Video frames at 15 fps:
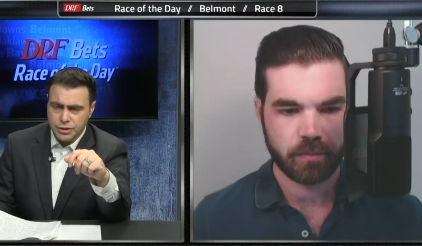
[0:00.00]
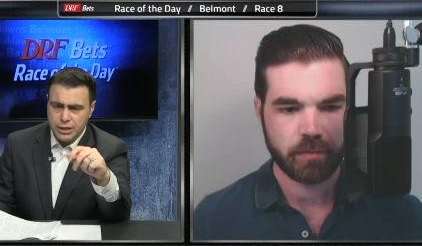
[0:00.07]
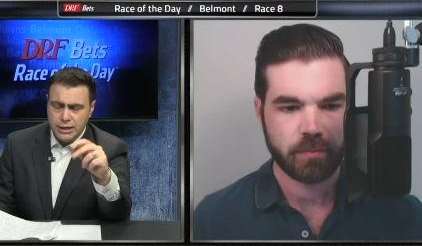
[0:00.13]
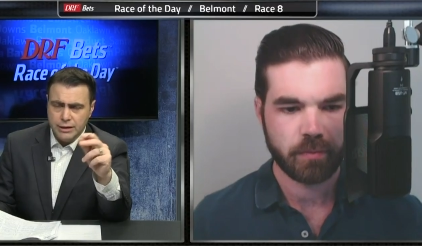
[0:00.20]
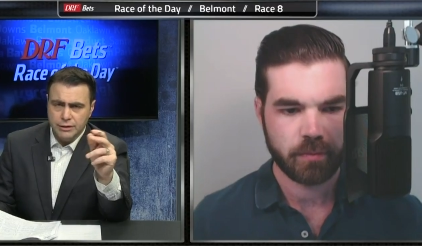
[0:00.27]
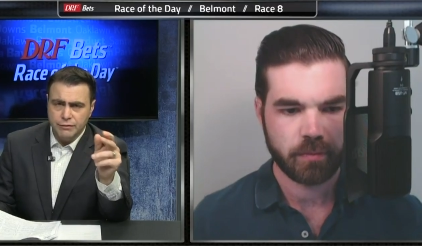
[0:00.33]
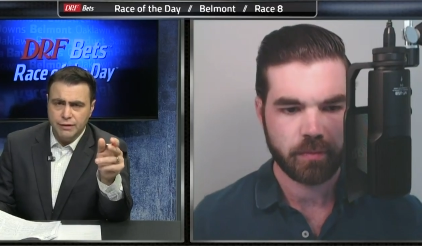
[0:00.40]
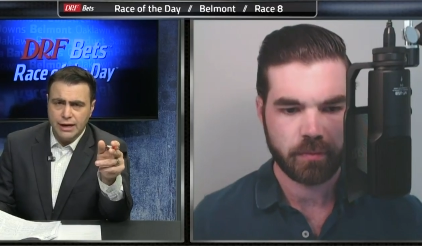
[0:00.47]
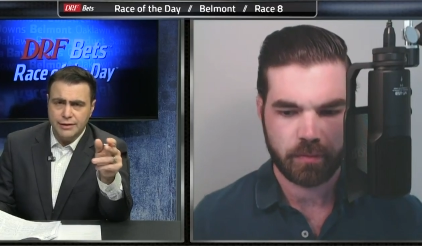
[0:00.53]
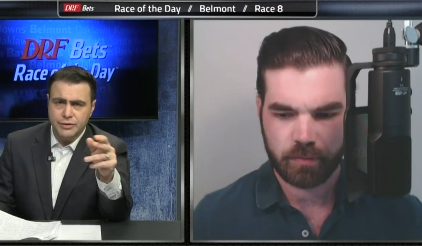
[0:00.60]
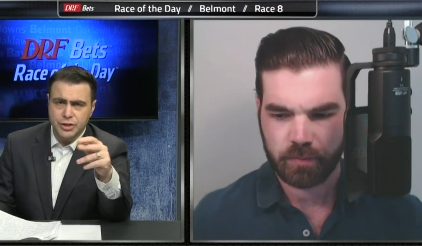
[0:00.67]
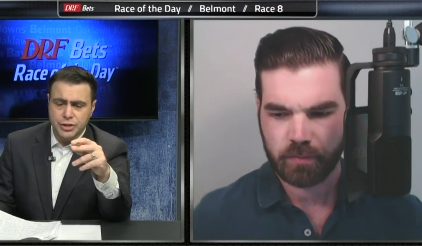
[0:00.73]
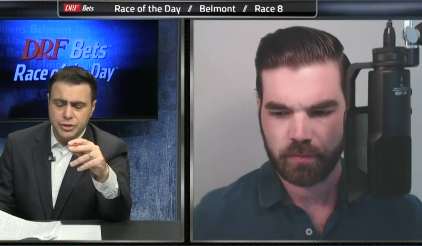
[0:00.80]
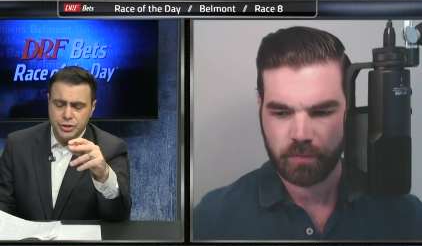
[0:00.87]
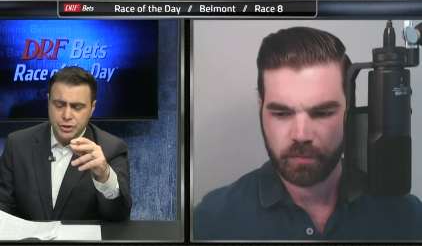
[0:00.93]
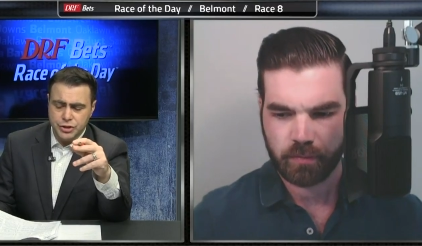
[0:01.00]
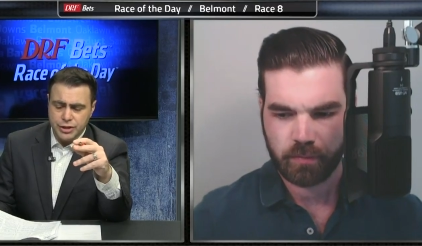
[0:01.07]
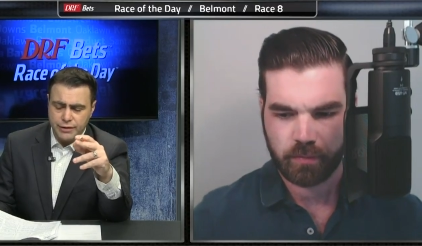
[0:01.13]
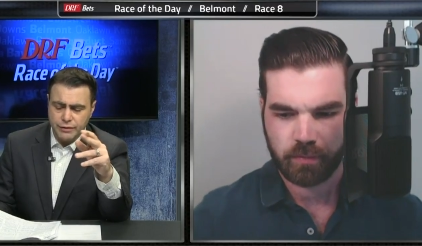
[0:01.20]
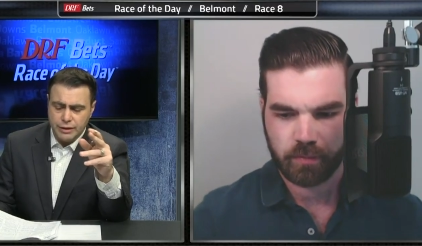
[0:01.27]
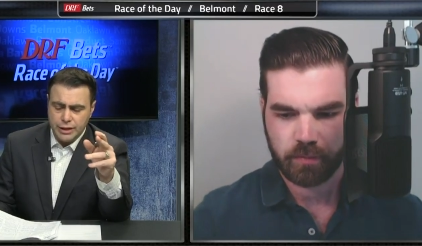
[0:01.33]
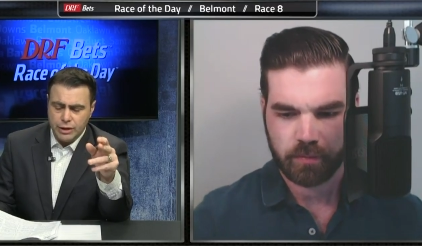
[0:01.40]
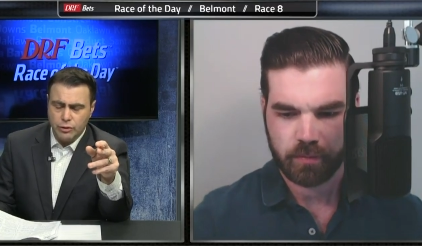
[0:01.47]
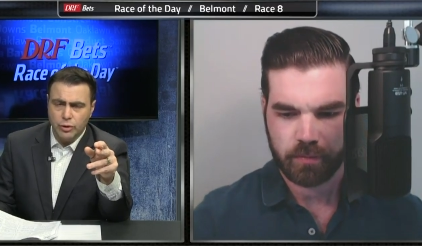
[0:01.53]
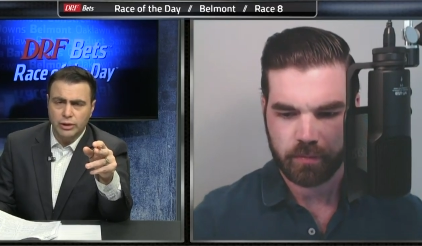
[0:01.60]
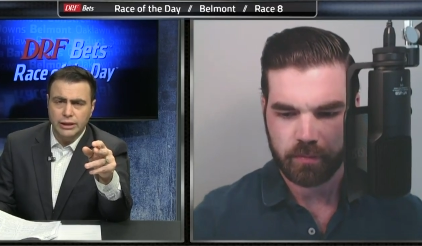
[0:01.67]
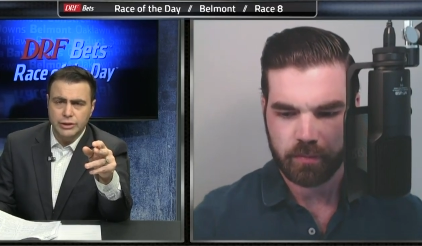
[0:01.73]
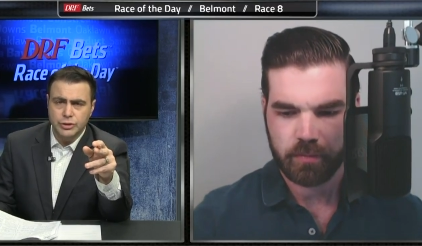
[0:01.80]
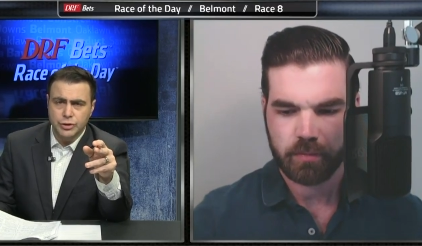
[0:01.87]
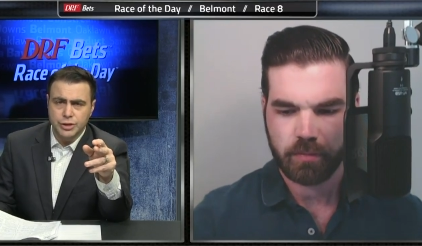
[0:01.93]
Speaker 1: The five, six, and seven, they are all
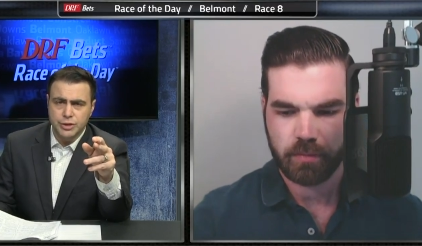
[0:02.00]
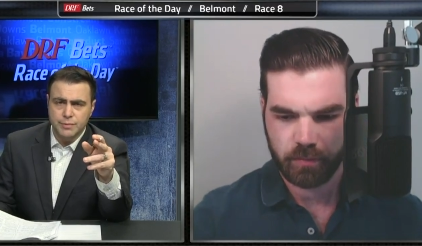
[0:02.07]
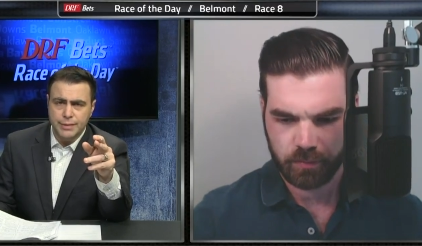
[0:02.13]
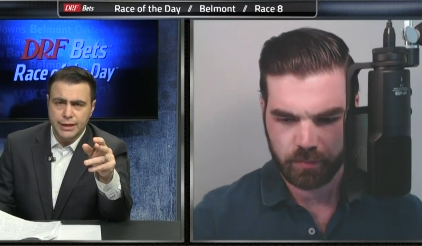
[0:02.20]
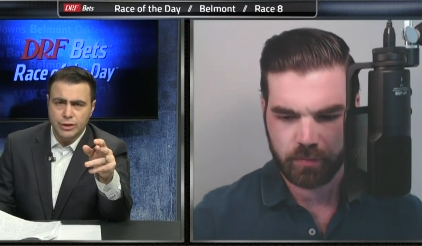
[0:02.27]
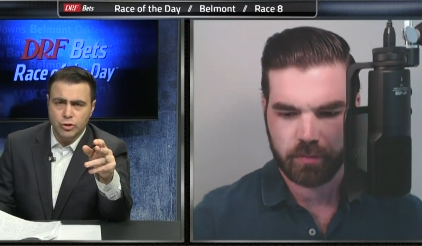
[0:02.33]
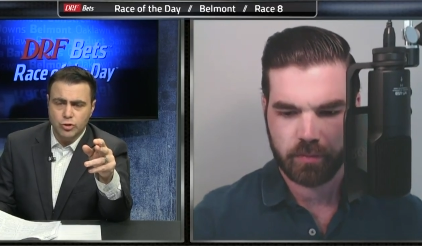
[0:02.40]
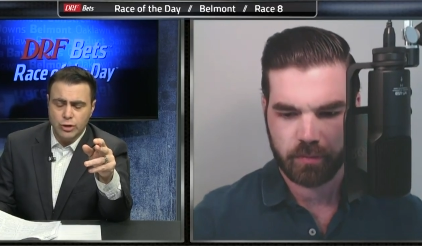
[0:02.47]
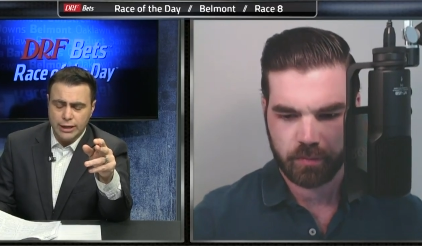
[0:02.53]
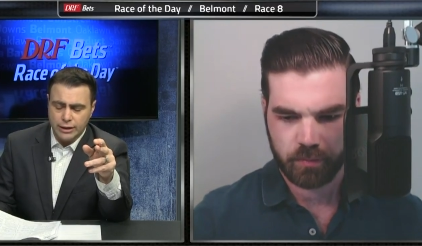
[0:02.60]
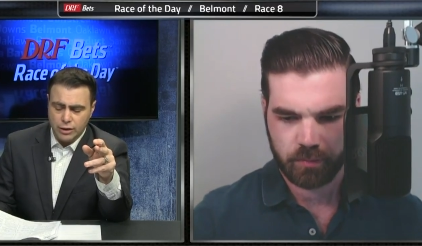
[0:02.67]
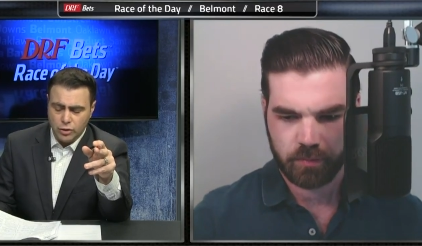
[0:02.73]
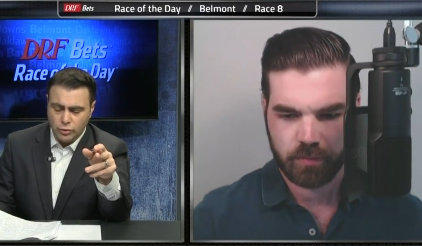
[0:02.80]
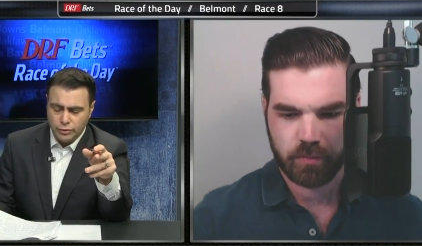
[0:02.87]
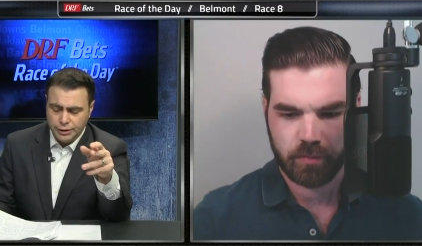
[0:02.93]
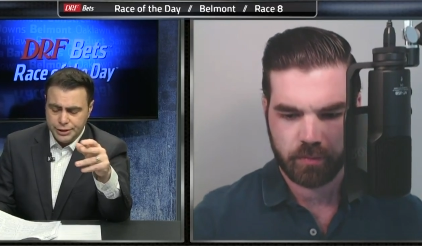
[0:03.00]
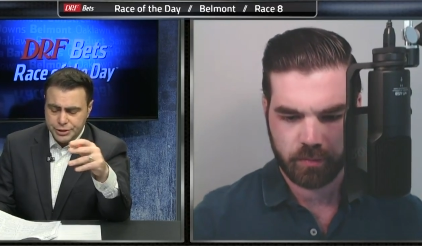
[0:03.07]
entered as main track onlys.